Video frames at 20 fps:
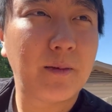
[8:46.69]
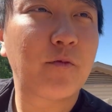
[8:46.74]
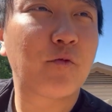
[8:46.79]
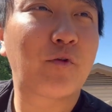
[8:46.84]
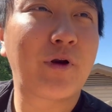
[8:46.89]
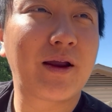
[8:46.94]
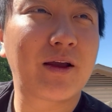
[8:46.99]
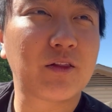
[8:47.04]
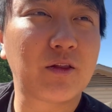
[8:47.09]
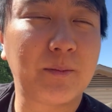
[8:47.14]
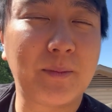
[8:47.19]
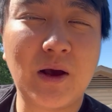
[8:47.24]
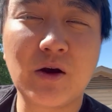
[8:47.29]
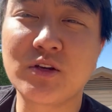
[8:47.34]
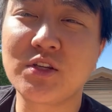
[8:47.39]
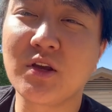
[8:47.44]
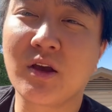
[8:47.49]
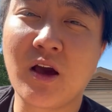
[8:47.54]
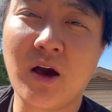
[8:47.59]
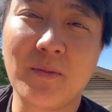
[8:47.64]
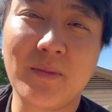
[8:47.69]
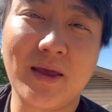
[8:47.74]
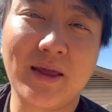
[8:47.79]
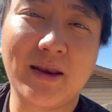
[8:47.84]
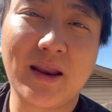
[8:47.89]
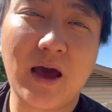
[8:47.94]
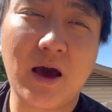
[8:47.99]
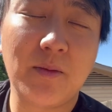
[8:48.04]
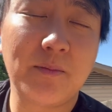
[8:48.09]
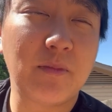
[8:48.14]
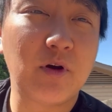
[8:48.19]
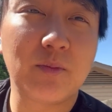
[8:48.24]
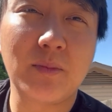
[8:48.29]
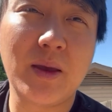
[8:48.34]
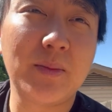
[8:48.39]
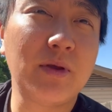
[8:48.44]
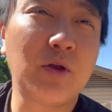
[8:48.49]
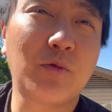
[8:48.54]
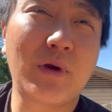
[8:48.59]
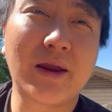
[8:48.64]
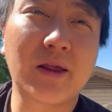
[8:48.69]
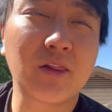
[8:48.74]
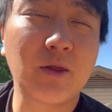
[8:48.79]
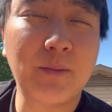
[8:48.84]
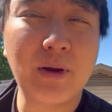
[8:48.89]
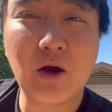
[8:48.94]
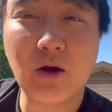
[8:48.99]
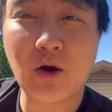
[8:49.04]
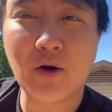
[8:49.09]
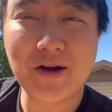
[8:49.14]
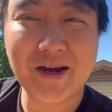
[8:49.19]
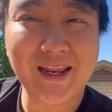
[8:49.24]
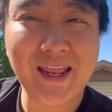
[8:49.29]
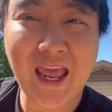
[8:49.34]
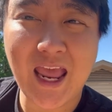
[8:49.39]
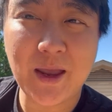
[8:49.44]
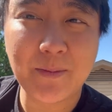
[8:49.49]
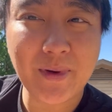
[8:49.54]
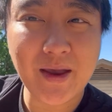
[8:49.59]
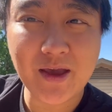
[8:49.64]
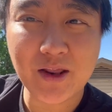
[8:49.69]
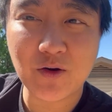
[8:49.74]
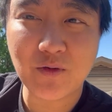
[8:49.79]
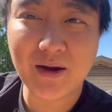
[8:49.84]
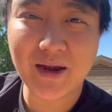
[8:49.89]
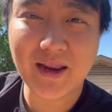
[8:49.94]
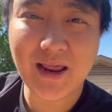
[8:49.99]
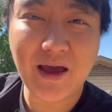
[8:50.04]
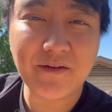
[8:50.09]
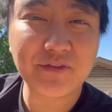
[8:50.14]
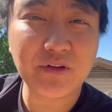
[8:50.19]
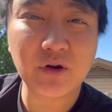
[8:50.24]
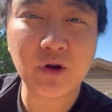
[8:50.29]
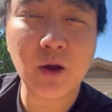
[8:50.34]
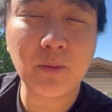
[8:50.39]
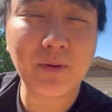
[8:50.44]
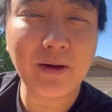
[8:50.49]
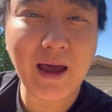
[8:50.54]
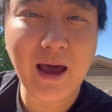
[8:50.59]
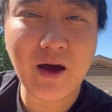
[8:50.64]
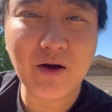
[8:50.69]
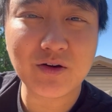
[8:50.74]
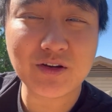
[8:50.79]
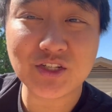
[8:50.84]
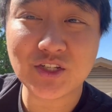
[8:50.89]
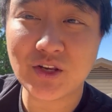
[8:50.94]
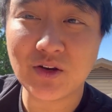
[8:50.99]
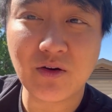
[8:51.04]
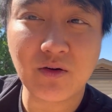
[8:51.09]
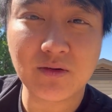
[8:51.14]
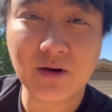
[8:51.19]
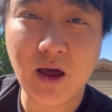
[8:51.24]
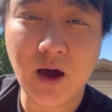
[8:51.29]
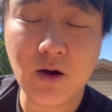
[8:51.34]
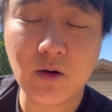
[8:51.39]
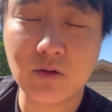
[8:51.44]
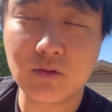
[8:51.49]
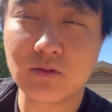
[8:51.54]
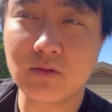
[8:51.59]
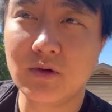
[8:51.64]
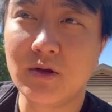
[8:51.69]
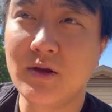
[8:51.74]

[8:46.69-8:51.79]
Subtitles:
Regular milk should come in now. Maybe regular milk already came in already after a couple of hours. You don't know.